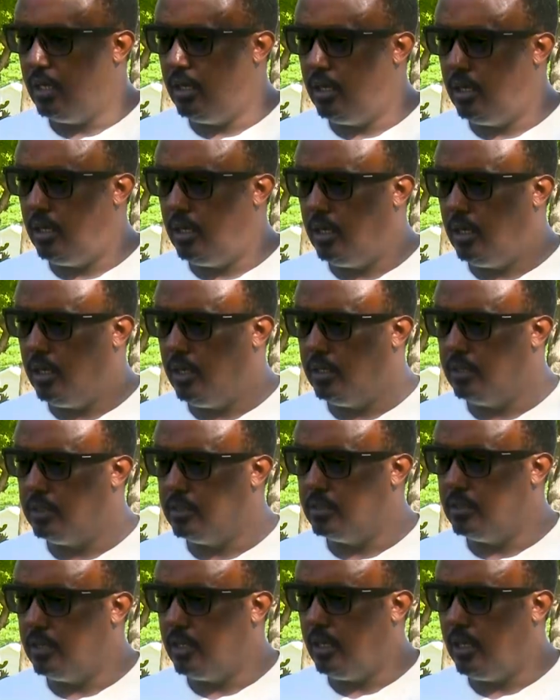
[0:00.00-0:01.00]
Uh,
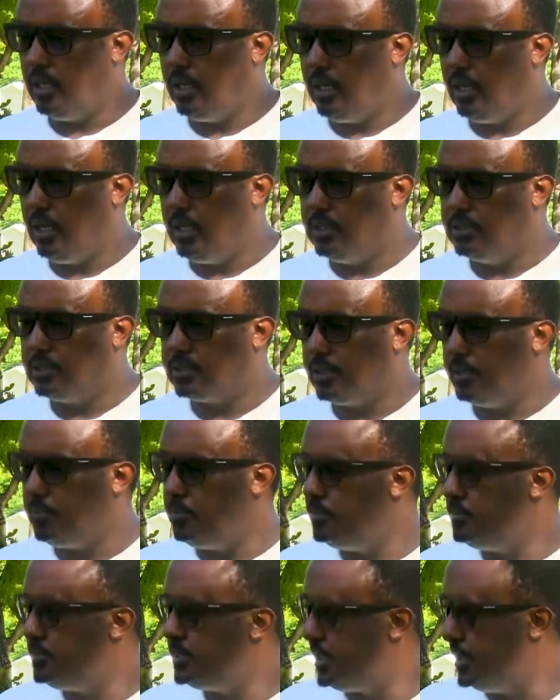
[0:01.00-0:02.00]
in
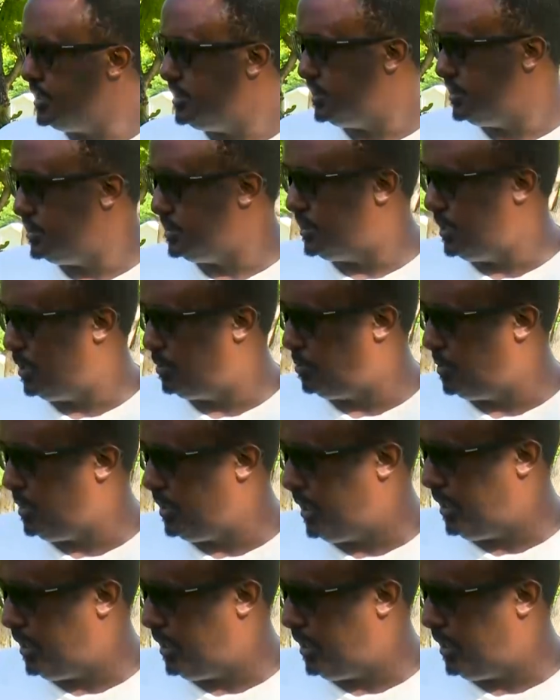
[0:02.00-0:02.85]
some centers that we